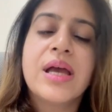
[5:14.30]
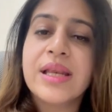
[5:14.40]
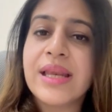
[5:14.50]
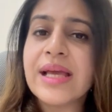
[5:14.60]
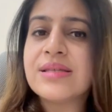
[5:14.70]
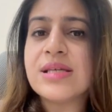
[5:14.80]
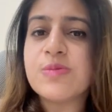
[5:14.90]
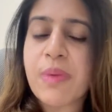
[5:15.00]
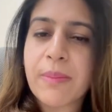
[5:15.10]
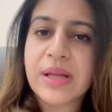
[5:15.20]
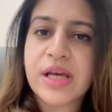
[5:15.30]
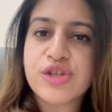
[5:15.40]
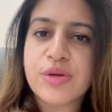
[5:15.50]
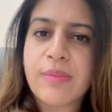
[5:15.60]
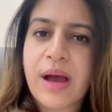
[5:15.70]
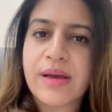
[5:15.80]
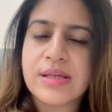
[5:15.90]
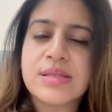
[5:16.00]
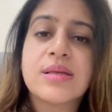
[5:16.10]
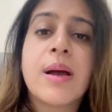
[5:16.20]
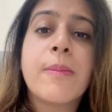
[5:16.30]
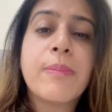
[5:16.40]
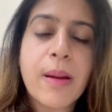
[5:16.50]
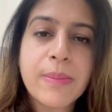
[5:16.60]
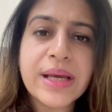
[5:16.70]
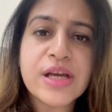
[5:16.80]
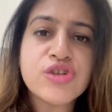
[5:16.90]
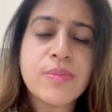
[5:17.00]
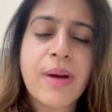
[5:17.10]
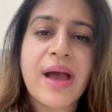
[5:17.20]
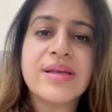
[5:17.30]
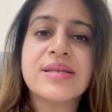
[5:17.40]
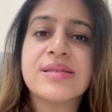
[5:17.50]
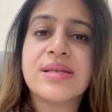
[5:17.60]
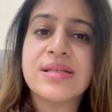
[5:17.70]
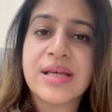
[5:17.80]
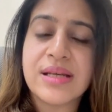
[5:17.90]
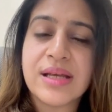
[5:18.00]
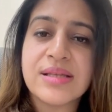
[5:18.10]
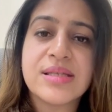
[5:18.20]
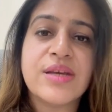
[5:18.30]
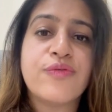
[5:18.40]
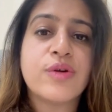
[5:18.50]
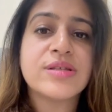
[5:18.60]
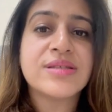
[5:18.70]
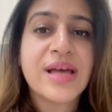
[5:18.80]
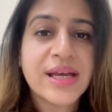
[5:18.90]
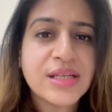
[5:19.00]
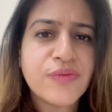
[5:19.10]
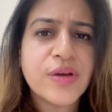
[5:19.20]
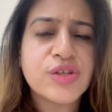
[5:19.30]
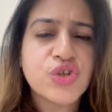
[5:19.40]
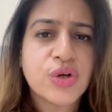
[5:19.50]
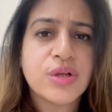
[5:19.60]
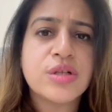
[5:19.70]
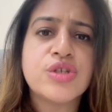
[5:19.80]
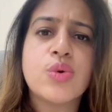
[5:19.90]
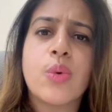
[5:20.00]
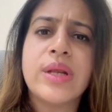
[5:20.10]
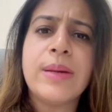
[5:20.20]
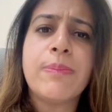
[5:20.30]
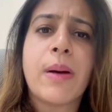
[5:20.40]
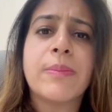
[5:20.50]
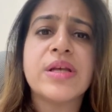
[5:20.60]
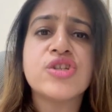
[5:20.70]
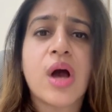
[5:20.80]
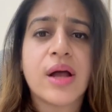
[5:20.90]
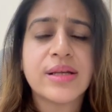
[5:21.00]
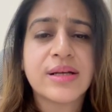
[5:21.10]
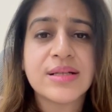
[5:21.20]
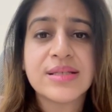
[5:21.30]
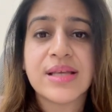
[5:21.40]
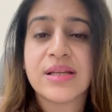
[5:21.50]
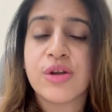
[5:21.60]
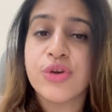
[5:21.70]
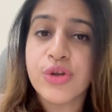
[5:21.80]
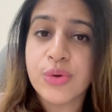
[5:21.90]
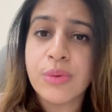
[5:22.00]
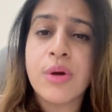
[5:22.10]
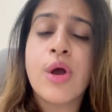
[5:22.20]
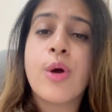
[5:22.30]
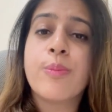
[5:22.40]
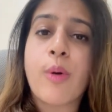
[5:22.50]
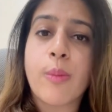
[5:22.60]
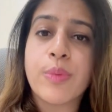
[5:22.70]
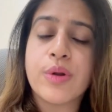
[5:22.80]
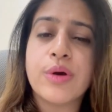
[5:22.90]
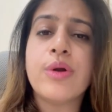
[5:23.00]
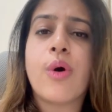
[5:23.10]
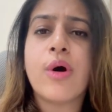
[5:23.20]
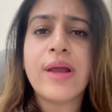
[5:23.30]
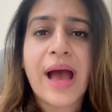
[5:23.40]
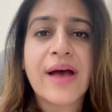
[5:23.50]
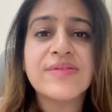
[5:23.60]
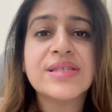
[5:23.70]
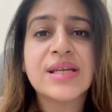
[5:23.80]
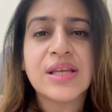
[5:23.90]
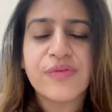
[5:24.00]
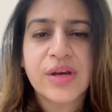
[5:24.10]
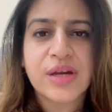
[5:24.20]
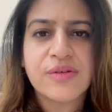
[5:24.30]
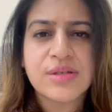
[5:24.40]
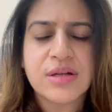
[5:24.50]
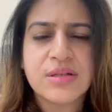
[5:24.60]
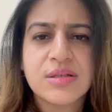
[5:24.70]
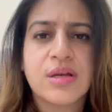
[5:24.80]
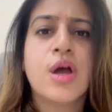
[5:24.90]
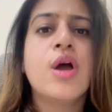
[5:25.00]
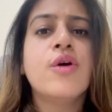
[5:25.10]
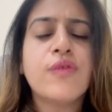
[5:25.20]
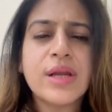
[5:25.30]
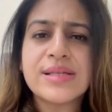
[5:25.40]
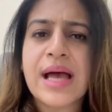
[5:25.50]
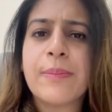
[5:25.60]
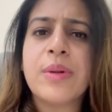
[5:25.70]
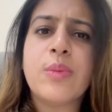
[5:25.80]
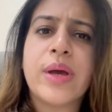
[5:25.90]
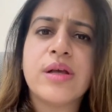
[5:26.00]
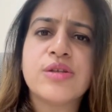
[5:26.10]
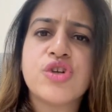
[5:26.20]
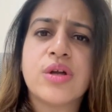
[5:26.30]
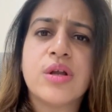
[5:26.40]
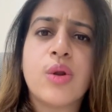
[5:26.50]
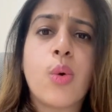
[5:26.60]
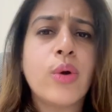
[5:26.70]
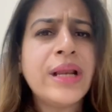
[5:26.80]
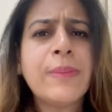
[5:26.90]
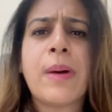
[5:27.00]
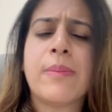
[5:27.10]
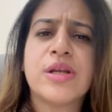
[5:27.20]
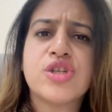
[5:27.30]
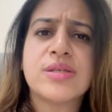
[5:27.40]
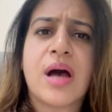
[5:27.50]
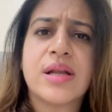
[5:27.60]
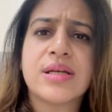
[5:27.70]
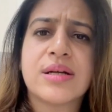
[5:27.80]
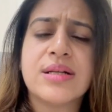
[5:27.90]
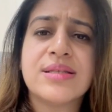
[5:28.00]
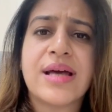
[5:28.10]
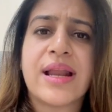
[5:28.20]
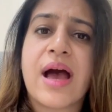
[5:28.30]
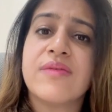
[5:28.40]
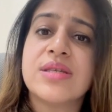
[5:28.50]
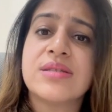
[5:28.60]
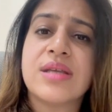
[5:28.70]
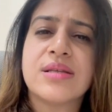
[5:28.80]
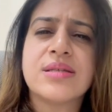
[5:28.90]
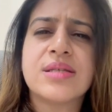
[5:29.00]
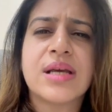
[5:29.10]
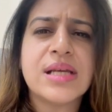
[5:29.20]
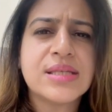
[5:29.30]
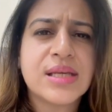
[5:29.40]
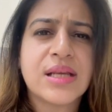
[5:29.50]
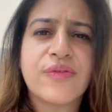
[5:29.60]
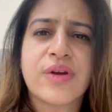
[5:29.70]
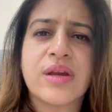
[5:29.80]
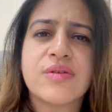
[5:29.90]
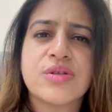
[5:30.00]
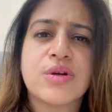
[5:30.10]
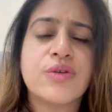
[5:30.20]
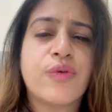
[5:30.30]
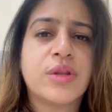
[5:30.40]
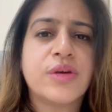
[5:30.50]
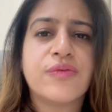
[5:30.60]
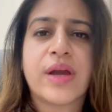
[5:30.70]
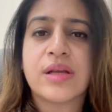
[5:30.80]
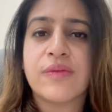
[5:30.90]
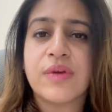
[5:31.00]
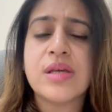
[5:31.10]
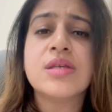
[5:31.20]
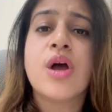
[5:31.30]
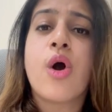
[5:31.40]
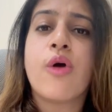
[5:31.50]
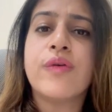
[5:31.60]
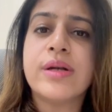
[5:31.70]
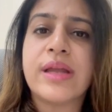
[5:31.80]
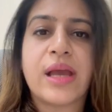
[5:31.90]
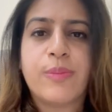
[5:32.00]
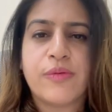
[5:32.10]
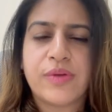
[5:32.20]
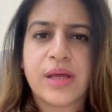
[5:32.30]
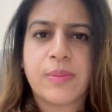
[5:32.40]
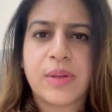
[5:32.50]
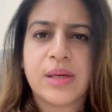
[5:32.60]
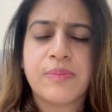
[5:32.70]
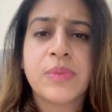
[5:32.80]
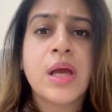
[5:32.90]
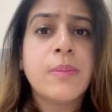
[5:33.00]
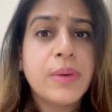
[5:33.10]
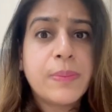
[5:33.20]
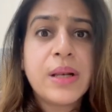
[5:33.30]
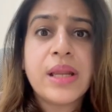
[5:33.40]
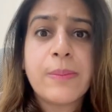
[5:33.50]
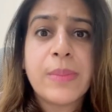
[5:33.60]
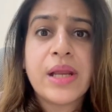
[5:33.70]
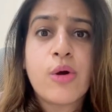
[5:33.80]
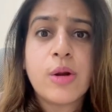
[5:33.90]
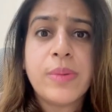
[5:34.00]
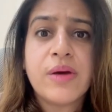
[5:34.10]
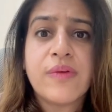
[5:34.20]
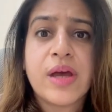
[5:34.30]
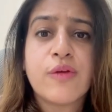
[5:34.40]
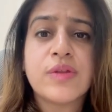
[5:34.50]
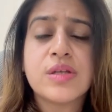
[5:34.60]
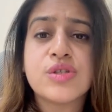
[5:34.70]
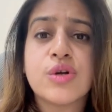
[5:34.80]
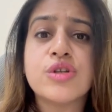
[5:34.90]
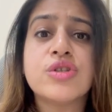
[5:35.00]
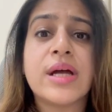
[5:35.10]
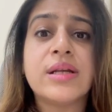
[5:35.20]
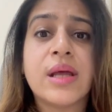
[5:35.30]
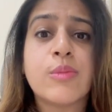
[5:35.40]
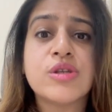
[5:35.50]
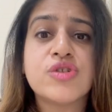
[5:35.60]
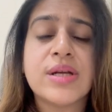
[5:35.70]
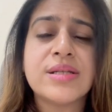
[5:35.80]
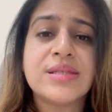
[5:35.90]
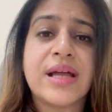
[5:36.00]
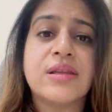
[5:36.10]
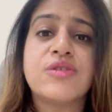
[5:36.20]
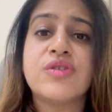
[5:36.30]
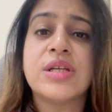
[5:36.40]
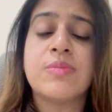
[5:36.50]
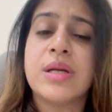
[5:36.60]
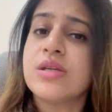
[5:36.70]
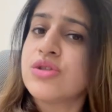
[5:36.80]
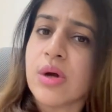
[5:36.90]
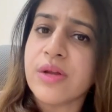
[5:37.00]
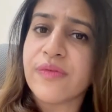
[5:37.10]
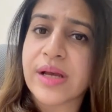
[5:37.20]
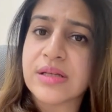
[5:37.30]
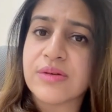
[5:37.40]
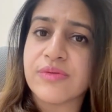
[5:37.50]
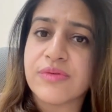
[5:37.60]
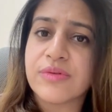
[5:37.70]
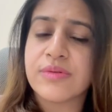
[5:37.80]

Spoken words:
Next is publication bias. Publication bias is the tendency for scientific journals to only publish articles that are new, popular, or have significant results. For example, when a journal only publishes articles that have a statistically significant result for the effectiveness of a type of therapy, people may not be aware of the research that demonstrates that the treatment is not effective.